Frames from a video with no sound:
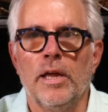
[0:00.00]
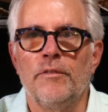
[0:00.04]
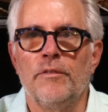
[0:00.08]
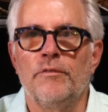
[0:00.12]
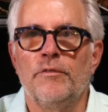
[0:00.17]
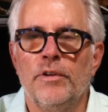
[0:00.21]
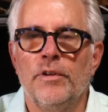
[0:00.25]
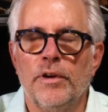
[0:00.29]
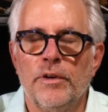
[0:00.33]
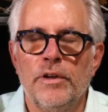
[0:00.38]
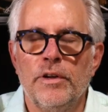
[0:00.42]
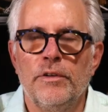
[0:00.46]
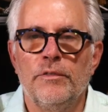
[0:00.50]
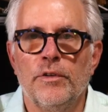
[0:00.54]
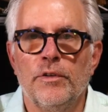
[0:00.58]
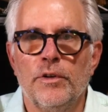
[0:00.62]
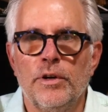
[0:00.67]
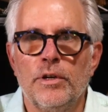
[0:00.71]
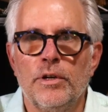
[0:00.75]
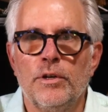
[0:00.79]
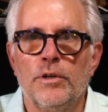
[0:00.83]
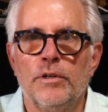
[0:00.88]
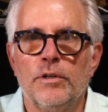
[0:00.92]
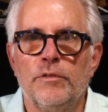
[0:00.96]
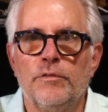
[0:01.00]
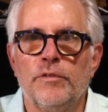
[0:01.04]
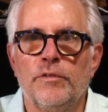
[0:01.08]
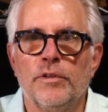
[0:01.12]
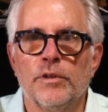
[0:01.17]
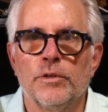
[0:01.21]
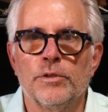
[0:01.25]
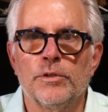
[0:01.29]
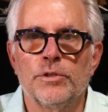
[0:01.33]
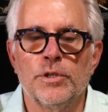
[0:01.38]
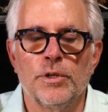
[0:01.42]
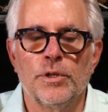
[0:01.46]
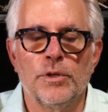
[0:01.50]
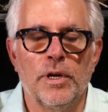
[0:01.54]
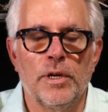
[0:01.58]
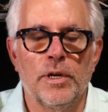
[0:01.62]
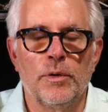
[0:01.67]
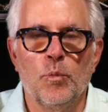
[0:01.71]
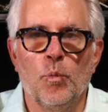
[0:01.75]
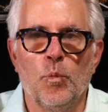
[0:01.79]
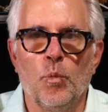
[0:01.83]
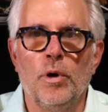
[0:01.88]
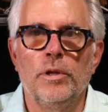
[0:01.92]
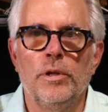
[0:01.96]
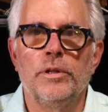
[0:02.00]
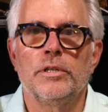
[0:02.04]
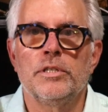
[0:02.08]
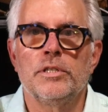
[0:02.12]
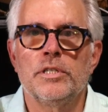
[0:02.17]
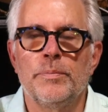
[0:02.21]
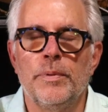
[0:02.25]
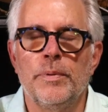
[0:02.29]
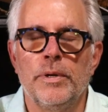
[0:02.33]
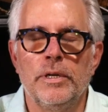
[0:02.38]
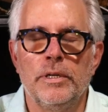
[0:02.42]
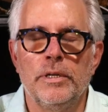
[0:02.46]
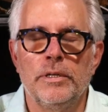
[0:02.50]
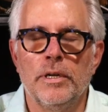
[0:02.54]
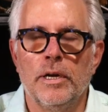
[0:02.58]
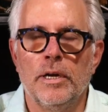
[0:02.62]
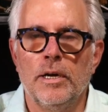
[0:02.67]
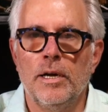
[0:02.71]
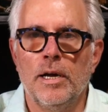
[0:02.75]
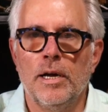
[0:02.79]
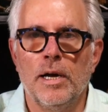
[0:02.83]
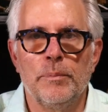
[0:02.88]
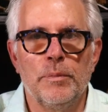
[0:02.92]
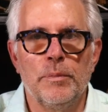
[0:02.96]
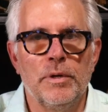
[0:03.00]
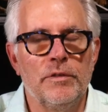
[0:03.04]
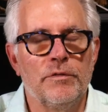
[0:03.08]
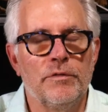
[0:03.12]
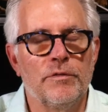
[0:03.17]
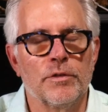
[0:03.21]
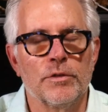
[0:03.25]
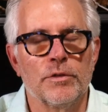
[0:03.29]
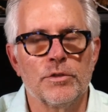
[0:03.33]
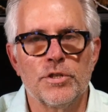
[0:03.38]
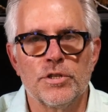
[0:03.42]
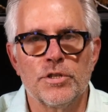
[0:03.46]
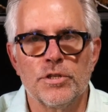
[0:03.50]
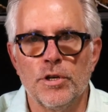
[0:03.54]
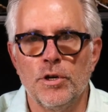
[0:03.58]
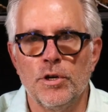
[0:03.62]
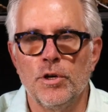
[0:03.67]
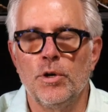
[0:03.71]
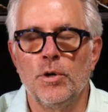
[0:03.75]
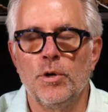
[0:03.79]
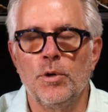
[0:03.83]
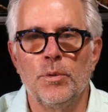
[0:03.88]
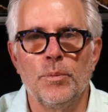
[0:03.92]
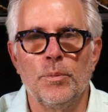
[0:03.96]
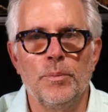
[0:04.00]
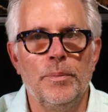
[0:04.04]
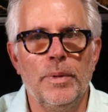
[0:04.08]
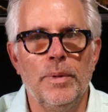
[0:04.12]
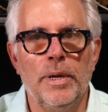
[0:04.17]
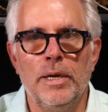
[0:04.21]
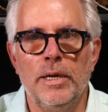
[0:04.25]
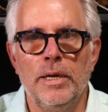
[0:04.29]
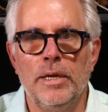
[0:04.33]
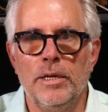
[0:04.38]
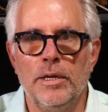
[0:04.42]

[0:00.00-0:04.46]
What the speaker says: a very, very good filter, and one that's been in the hobby for so many